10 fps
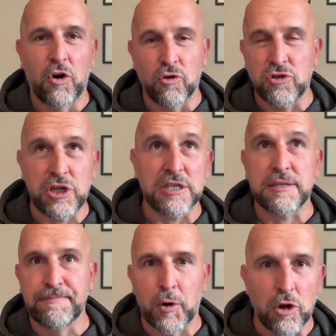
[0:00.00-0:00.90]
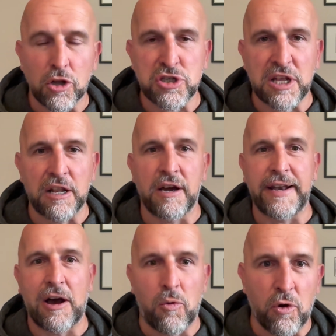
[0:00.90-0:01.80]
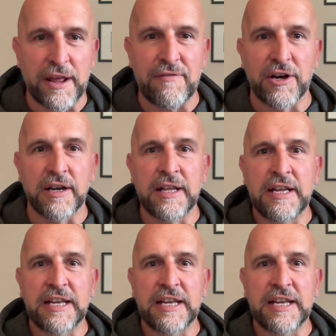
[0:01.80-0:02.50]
or lost the line out or whatever.